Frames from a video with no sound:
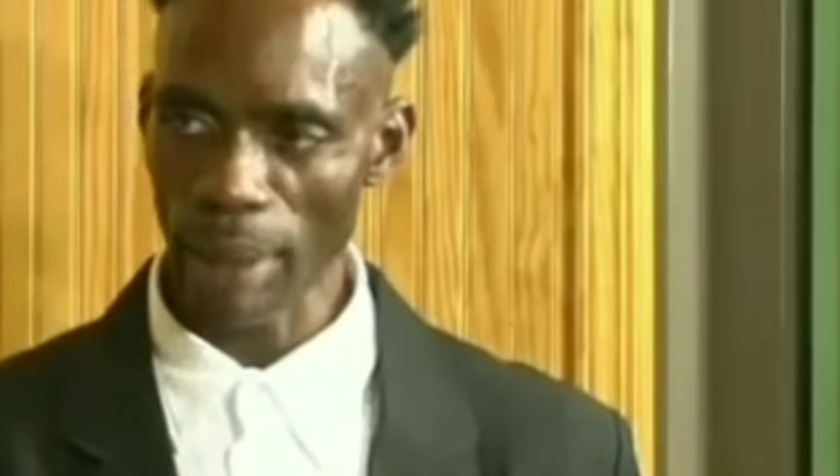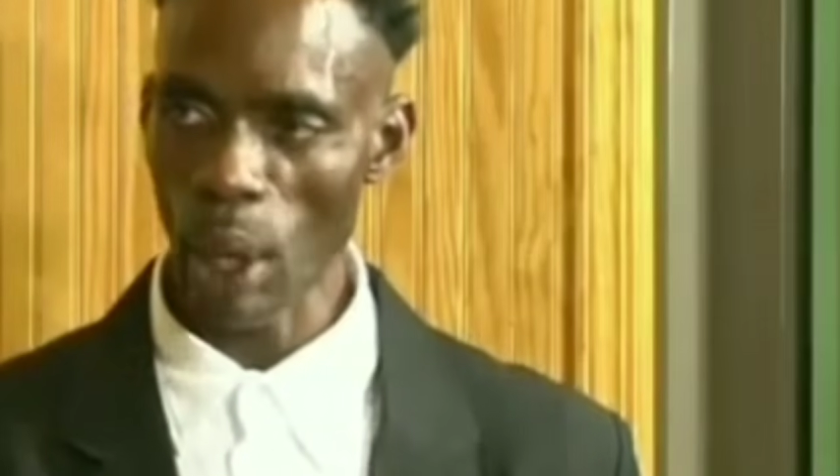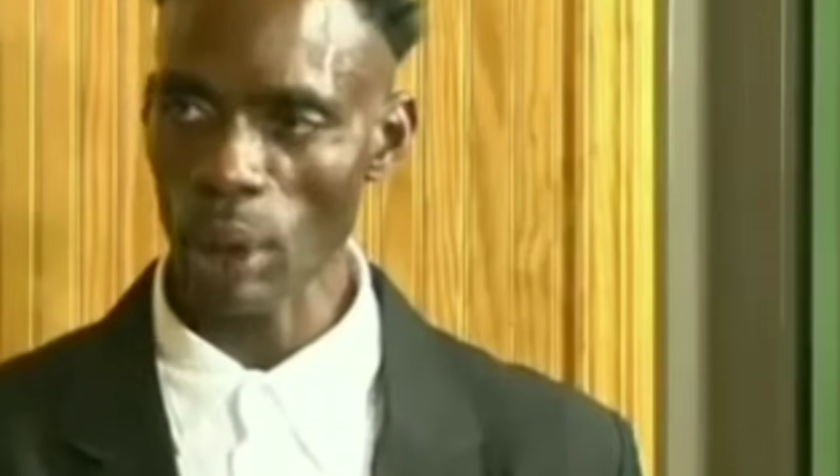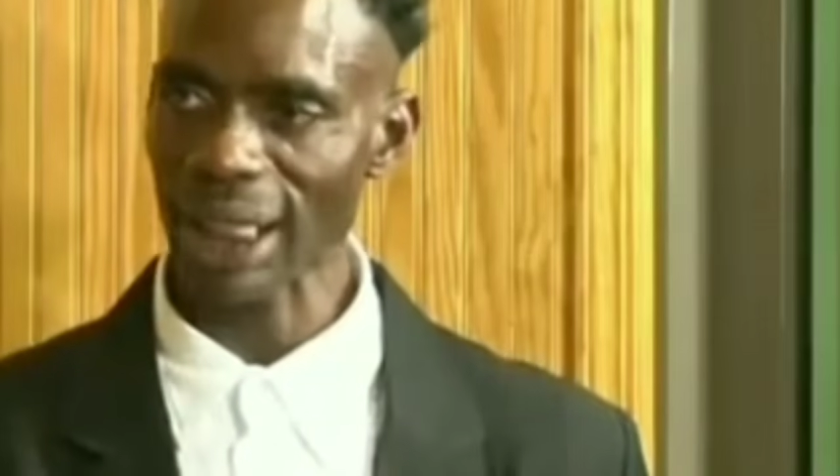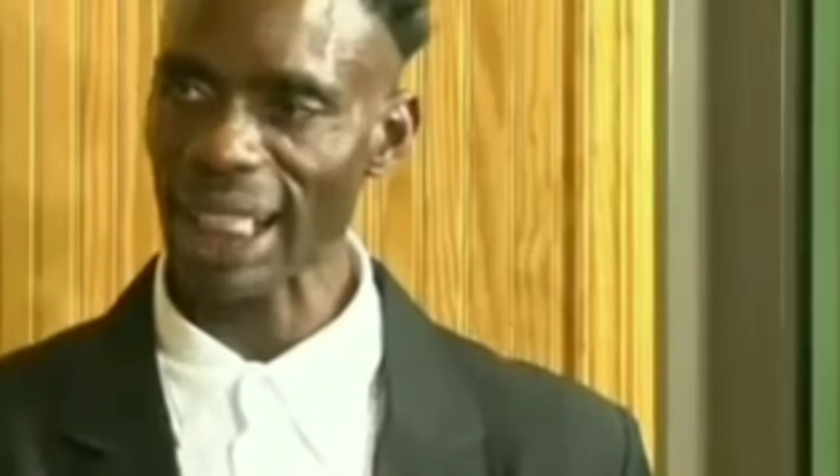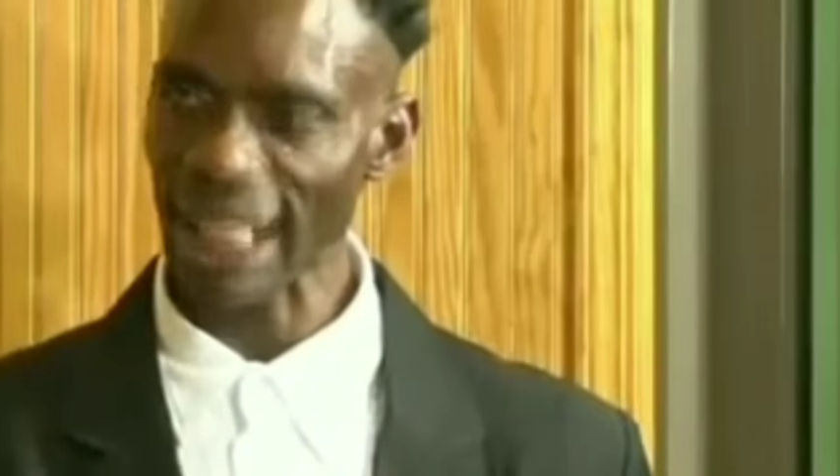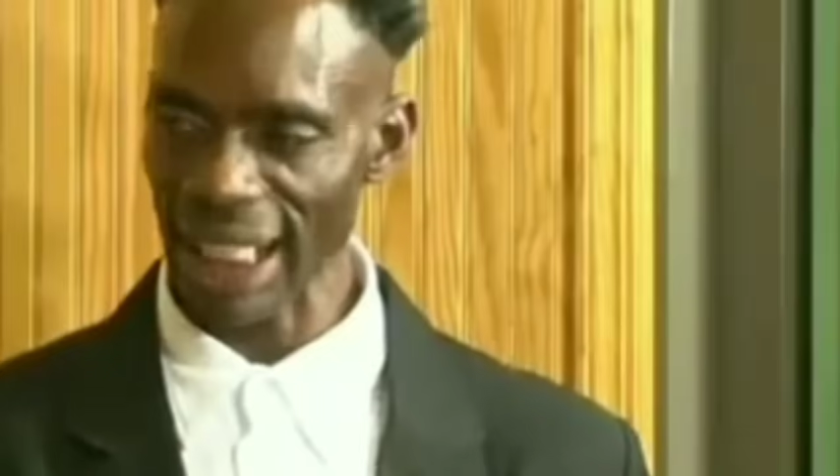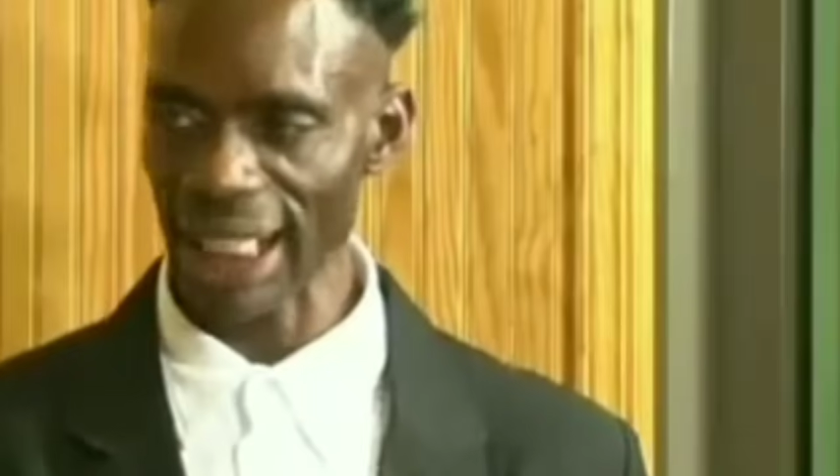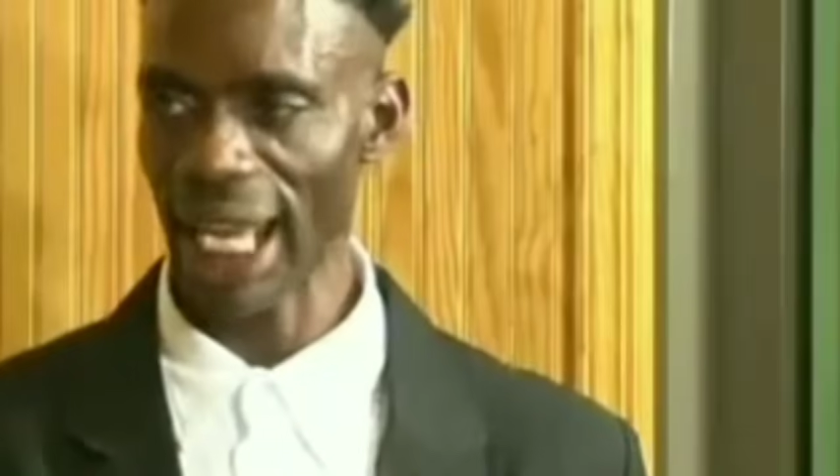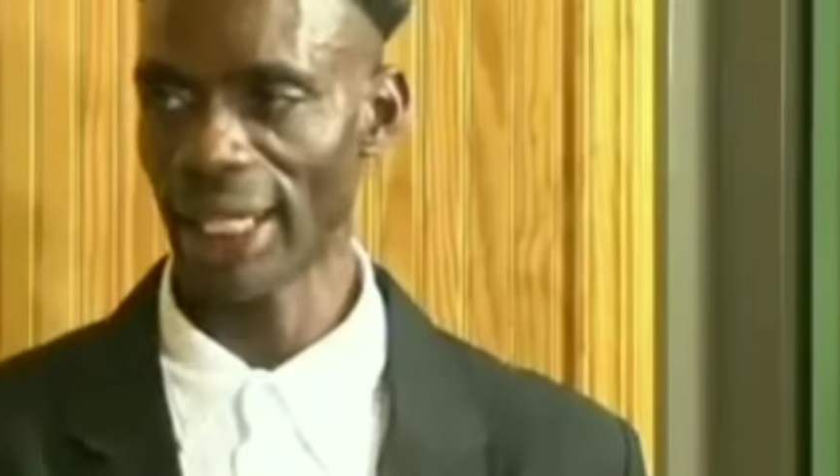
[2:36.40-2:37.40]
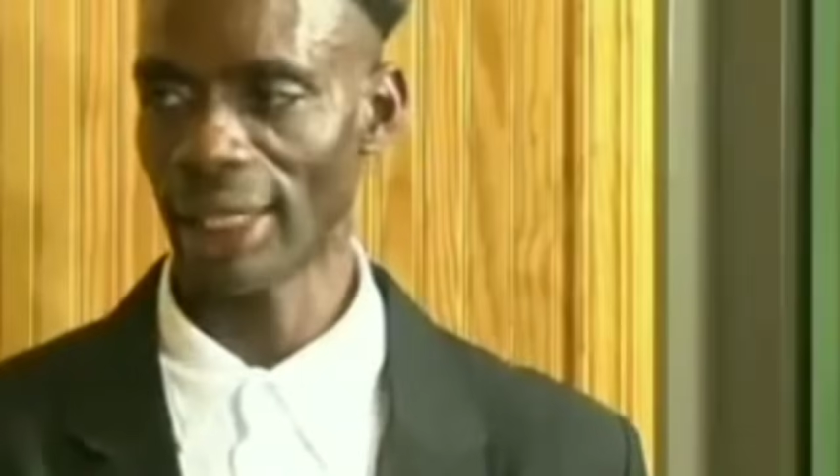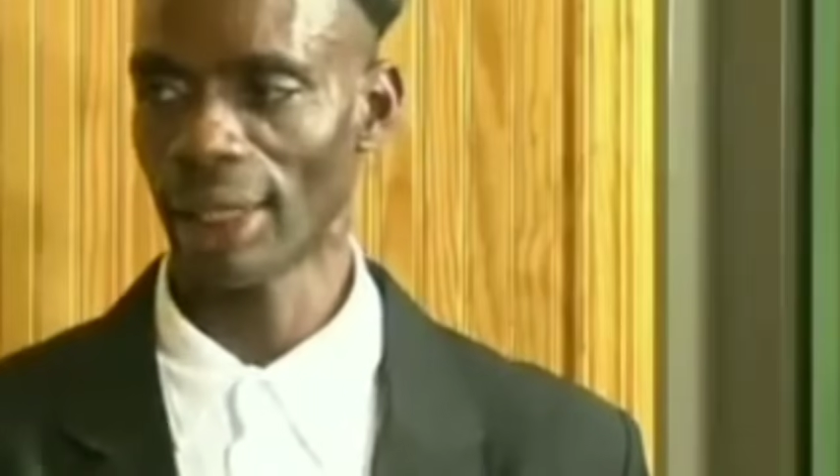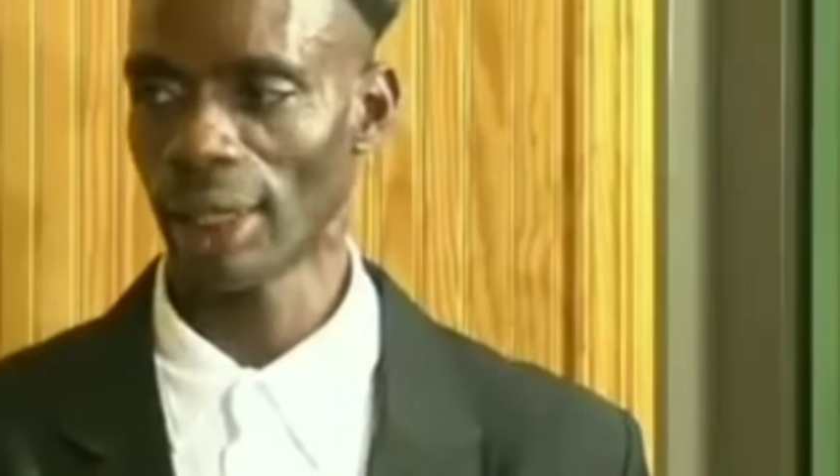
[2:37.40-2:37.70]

Not that they've told the public.